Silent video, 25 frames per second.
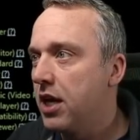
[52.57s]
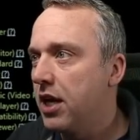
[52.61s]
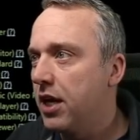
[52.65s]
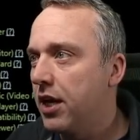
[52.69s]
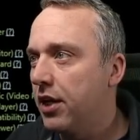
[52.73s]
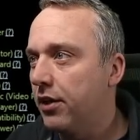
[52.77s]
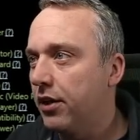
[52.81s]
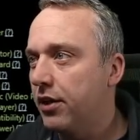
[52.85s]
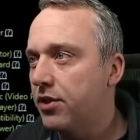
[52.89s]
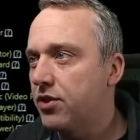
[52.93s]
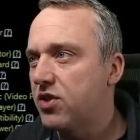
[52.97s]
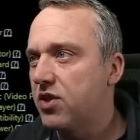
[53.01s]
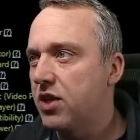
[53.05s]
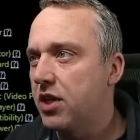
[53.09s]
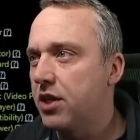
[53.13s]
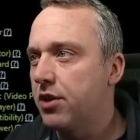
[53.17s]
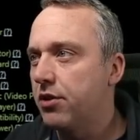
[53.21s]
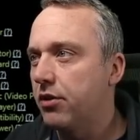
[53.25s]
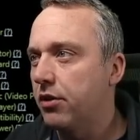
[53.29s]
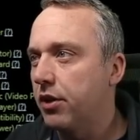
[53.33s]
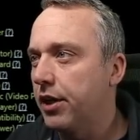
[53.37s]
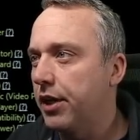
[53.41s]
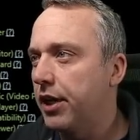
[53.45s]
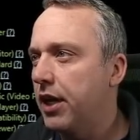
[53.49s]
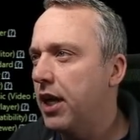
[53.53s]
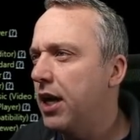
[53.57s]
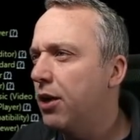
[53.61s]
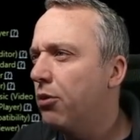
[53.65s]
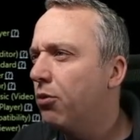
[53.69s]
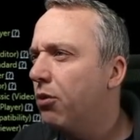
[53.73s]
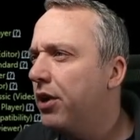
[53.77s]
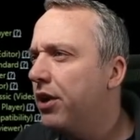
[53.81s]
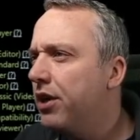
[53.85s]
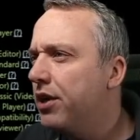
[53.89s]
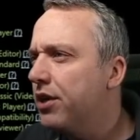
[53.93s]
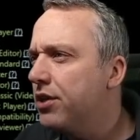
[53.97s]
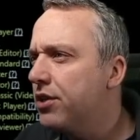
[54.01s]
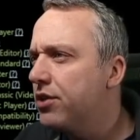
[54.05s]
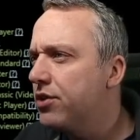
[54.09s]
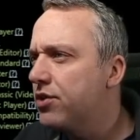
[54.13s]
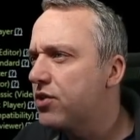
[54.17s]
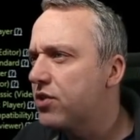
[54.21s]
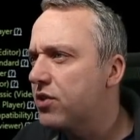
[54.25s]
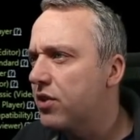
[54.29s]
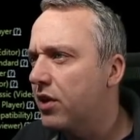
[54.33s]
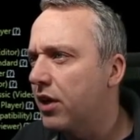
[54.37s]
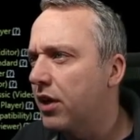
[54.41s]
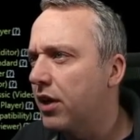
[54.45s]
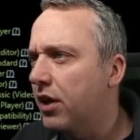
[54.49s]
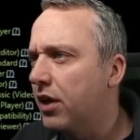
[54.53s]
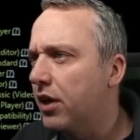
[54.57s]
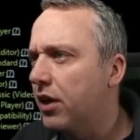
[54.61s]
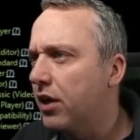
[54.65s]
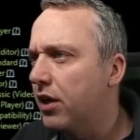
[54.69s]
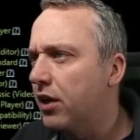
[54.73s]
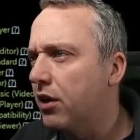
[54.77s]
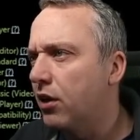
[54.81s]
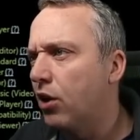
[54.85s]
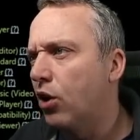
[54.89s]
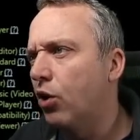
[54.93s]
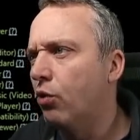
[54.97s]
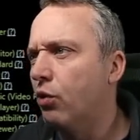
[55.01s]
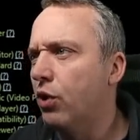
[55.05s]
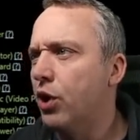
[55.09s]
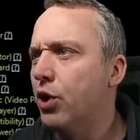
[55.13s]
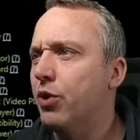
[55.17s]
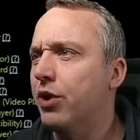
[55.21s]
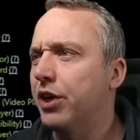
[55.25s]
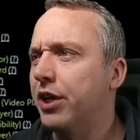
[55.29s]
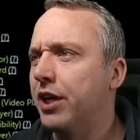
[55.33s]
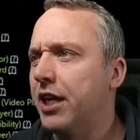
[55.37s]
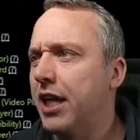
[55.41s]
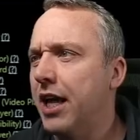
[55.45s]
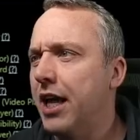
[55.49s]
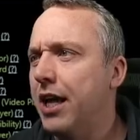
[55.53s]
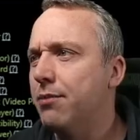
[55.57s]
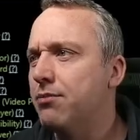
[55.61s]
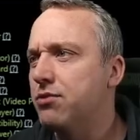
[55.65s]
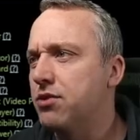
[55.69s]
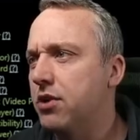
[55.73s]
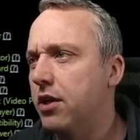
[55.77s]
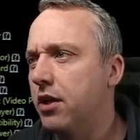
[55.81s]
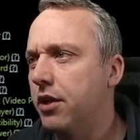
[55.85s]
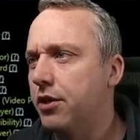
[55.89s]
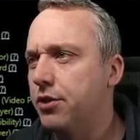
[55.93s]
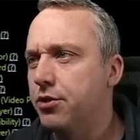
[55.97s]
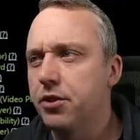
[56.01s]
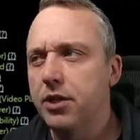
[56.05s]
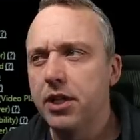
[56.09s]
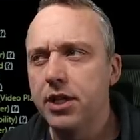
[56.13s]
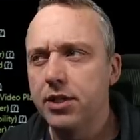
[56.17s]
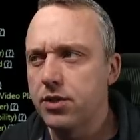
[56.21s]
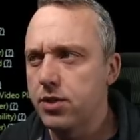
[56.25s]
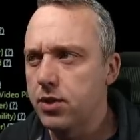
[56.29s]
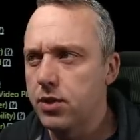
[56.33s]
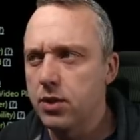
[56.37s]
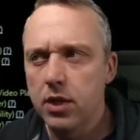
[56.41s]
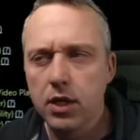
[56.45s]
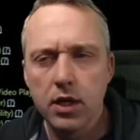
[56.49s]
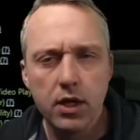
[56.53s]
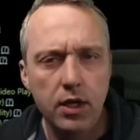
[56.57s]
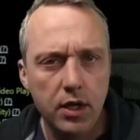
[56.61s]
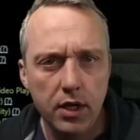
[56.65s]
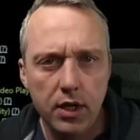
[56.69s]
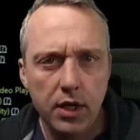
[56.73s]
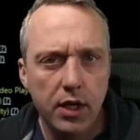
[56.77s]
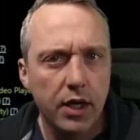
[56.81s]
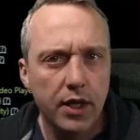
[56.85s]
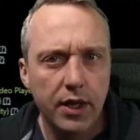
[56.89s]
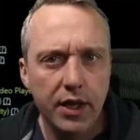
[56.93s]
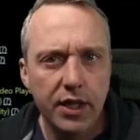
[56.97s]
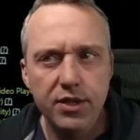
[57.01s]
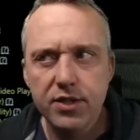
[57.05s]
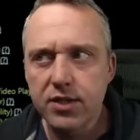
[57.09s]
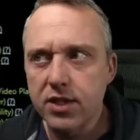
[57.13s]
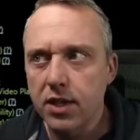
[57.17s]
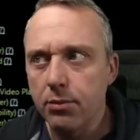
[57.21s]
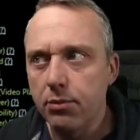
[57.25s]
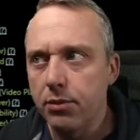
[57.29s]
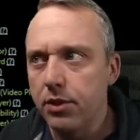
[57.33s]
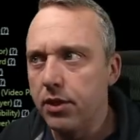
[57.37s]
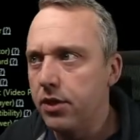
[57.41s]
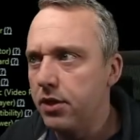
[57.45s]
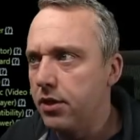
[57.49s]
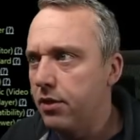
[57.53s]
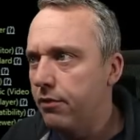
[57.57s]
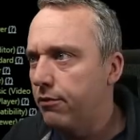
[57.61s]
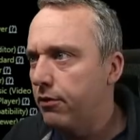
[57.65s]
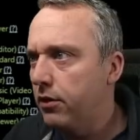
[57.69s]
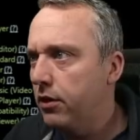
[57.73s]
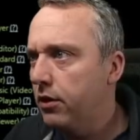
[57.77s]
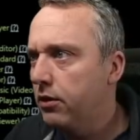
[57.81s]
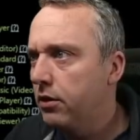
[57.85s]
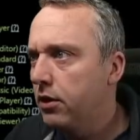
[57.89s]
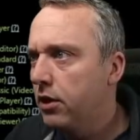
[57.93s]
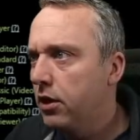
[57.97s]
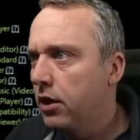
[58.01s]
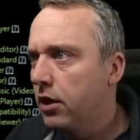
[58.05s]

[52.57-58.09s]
And let's say you're like, hey, what is a uh, Heroic Games Launcher? That's that's something different.